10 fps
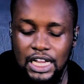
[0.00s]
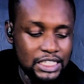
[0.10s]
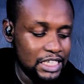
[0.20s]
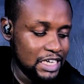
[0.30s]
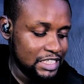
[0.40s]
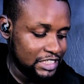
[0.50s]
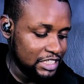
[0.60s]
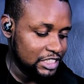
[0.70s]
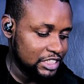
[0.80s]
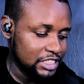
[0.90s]
And then I
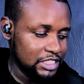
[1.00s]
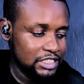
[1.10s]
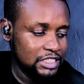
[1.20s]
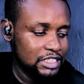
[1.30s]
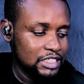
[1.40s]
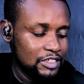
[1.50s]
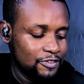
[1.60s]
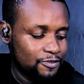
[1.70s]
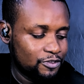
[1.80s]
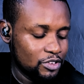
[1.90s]
change key
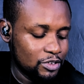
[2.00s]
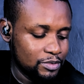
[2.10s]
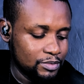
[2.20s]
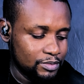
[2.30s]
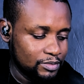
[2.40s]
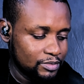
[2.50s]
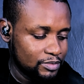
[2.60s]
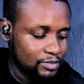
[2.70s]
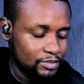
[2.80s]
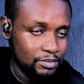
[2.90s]
from
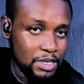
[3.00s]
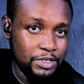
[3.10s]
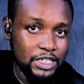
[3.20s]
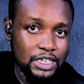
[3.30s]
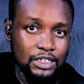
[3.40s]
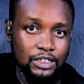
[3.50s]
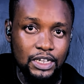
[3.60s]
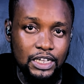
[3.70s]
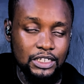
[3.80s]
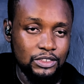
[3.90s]
maybe
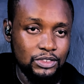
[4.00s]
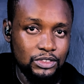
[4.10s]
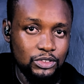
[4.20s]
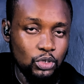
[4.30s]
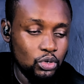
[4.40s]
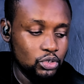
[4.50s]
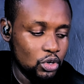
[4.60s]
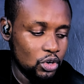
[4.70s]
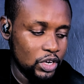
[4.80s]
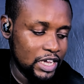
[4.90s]
a tone
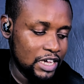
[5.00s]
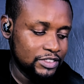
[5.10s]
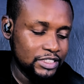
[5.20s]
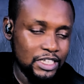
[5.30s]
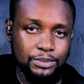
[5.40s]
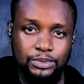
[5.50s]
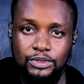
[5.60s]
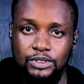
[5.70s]
or a half step.